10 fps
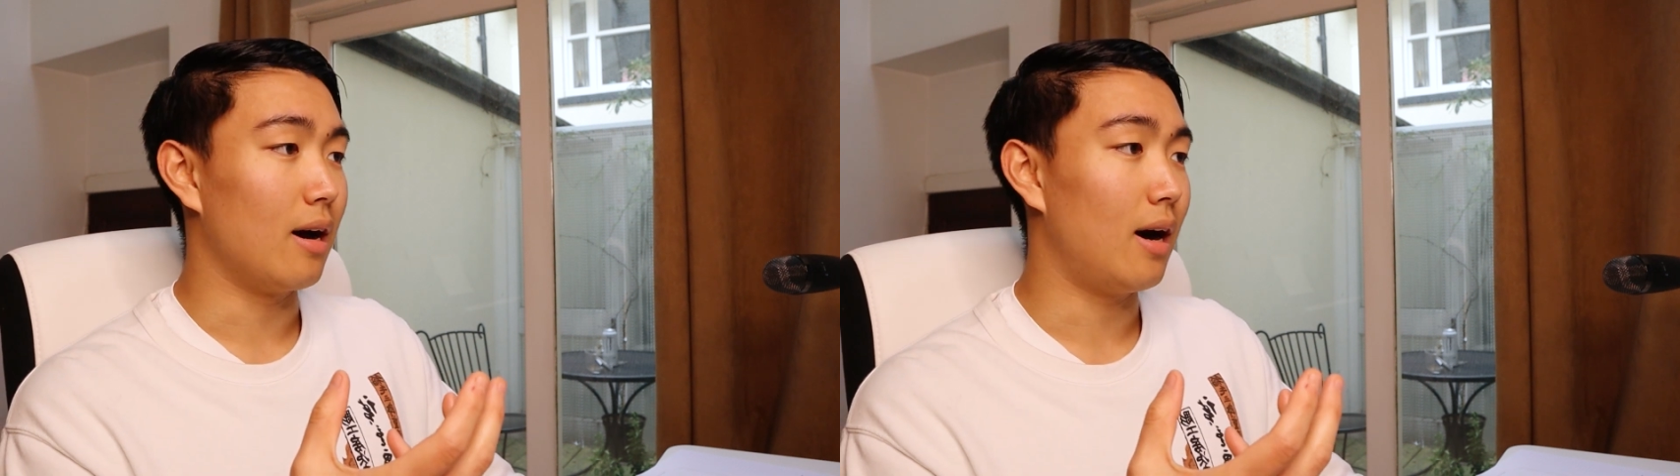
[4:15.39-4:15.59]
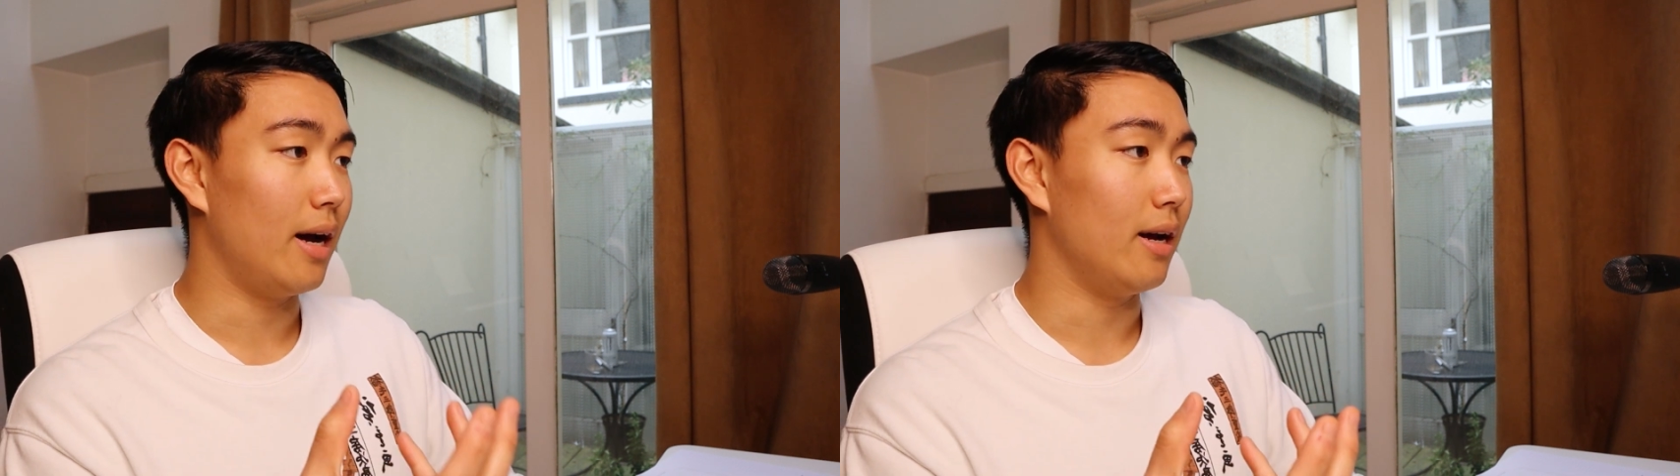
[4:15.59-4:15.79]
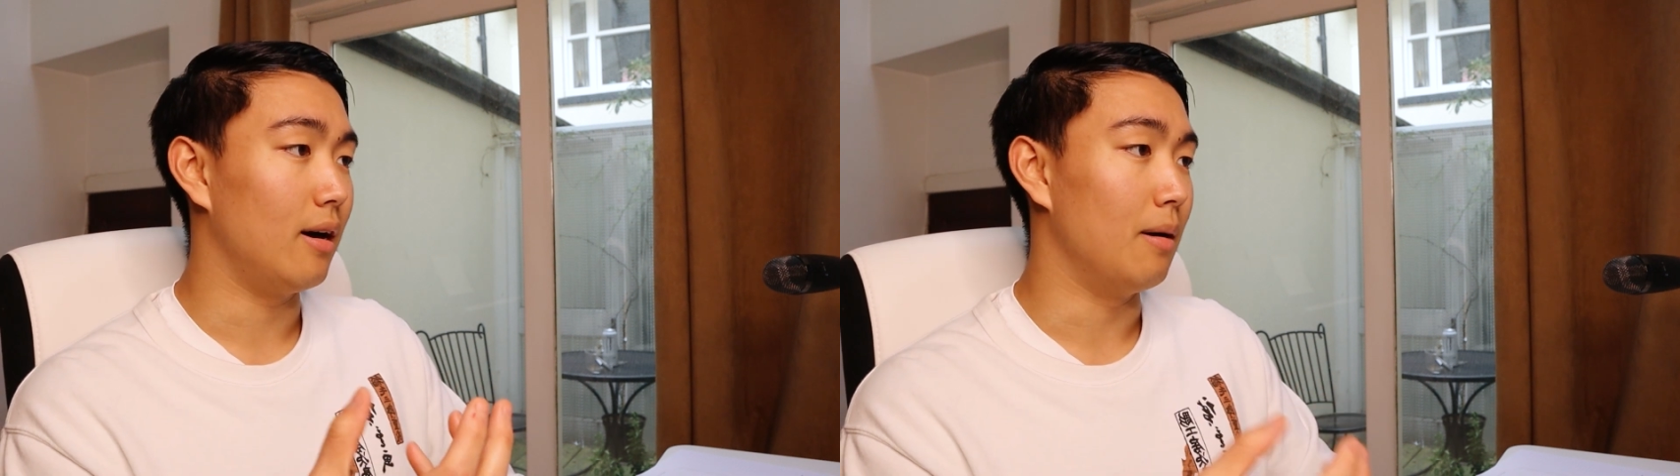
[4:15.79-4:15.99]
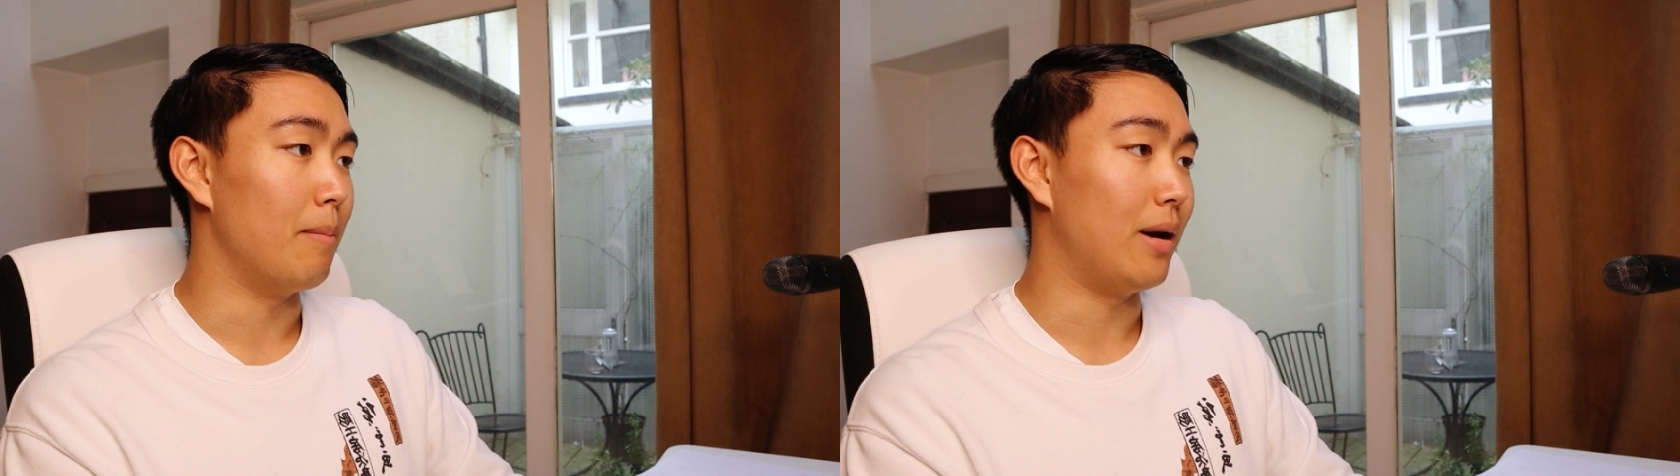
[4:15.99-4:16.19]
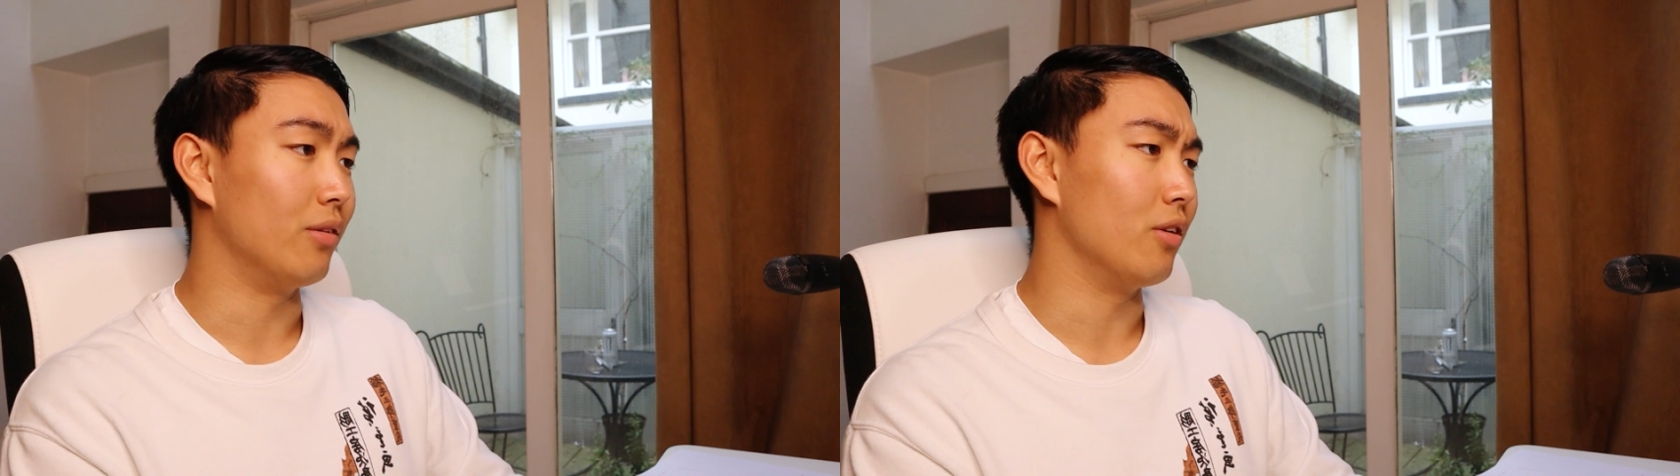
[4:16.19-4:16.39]
higher
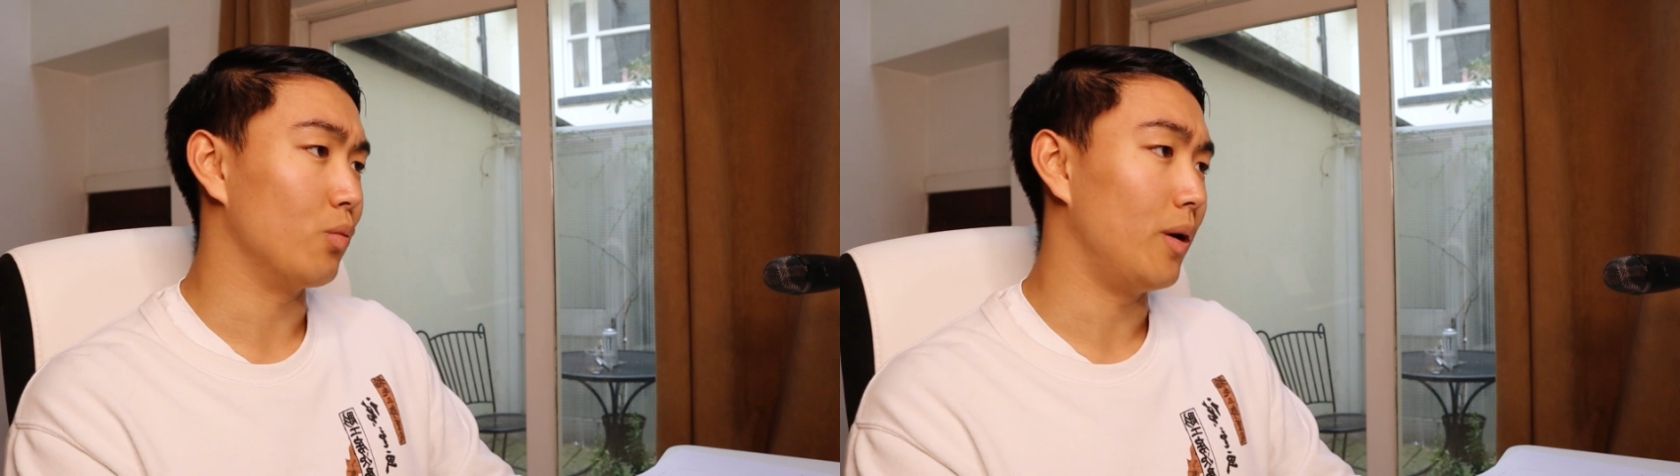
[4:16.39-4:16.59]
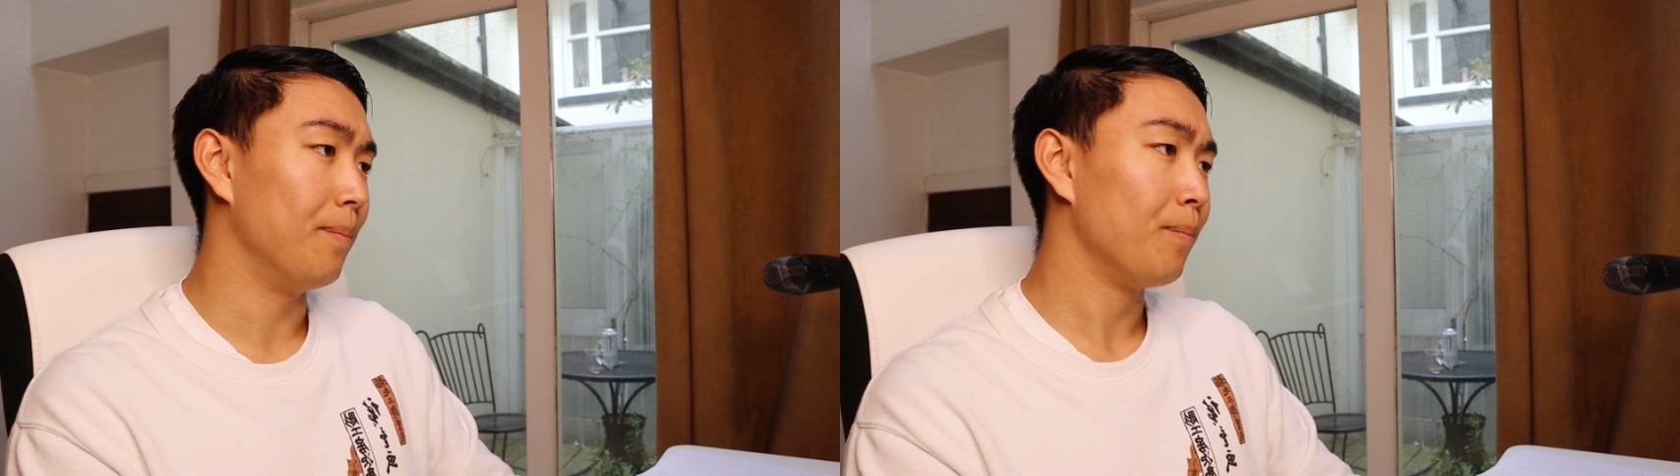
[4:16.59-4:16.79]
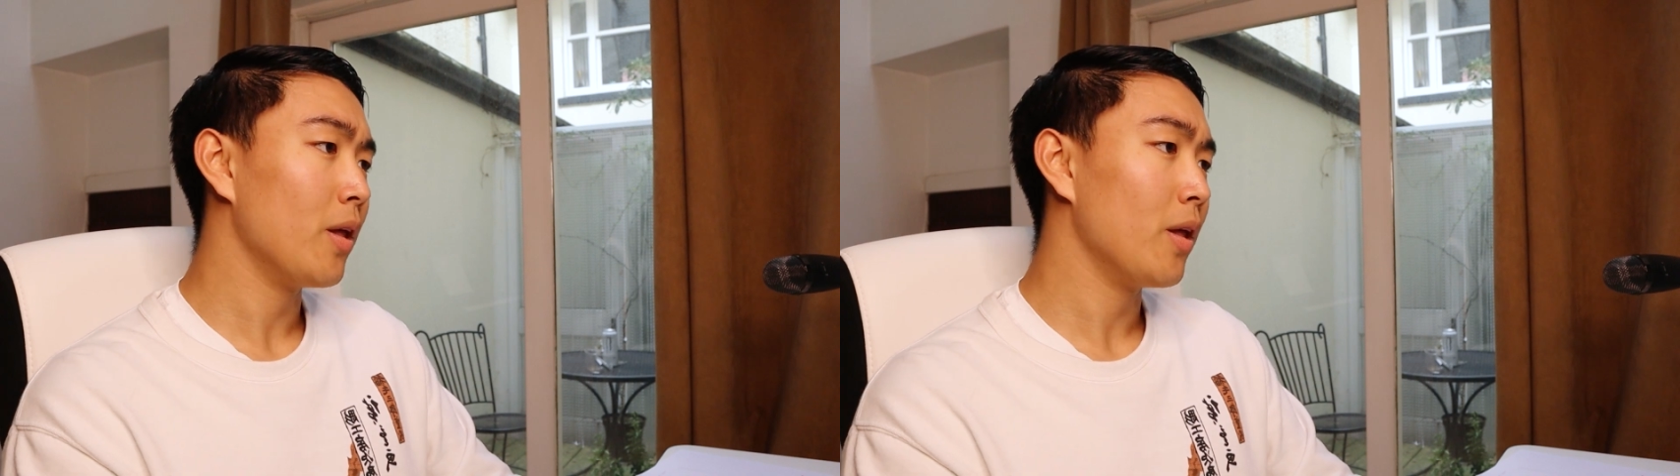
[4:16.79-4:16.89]
amount as well.